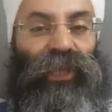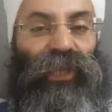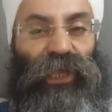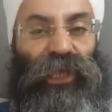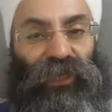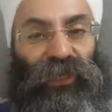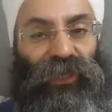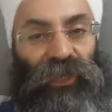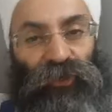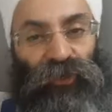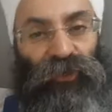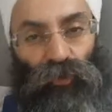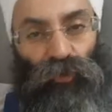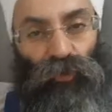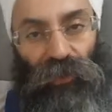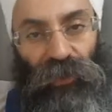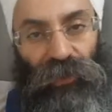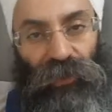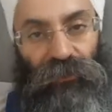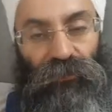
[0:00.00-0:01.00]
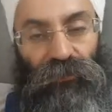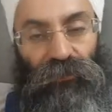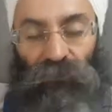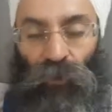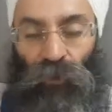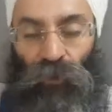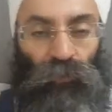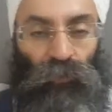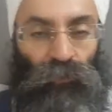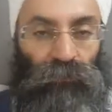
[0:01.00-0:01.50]
Eating too late,
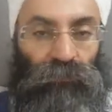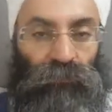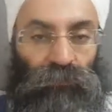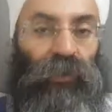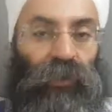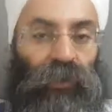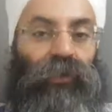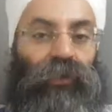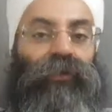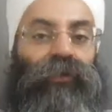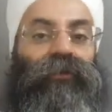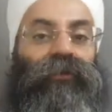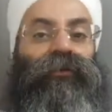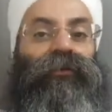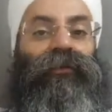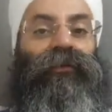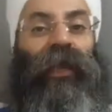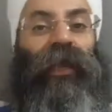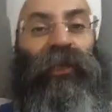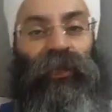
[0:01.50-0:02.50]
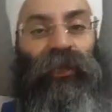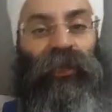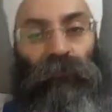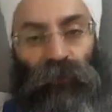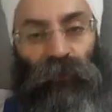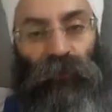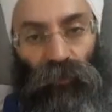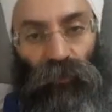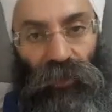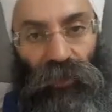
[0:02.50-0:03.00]
no. Getting up
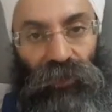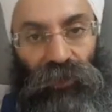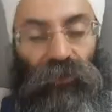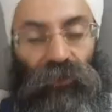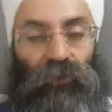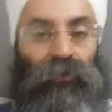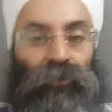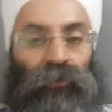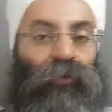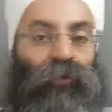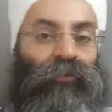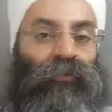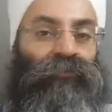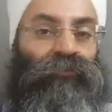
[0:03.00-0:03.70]
too late, no.